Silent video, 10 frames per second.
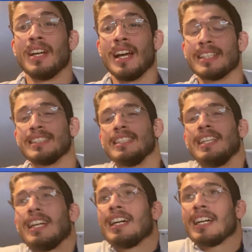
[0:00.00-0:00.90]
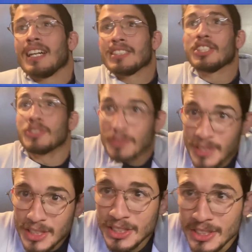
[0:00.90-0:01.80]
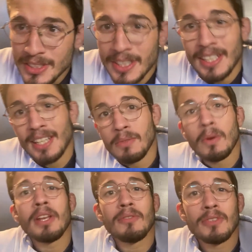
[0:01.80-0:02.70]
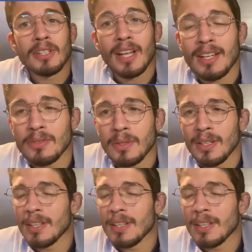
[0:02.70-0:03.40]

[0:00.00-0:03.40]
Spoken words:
Actually, I just finished and I'm waiting for the next one.